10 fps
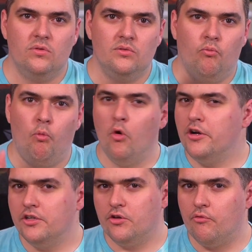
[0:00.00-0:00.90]

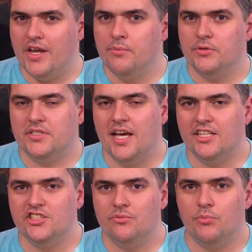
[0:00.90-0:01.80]
weren't great in
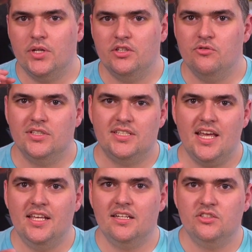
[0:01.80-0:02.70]
Protection, but you can take
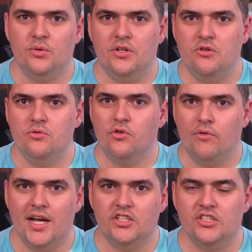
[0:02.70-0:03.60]
it into a new
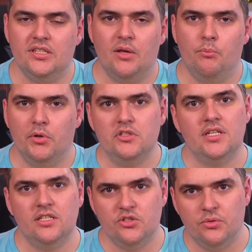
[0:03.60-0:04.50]
direction and build it
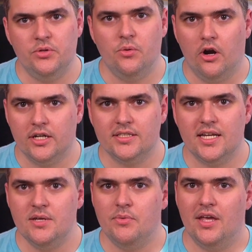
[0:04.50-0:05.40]
into a new
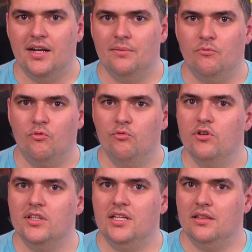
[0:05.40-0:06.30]
archetype. And I'm
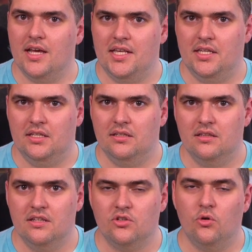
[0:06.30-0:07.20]
really liking
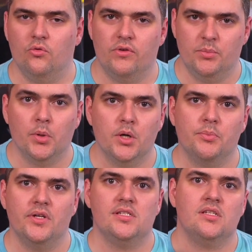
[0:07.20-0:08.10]
this whole
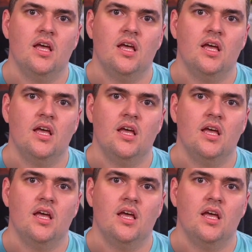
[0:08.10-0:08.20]
Repurpose,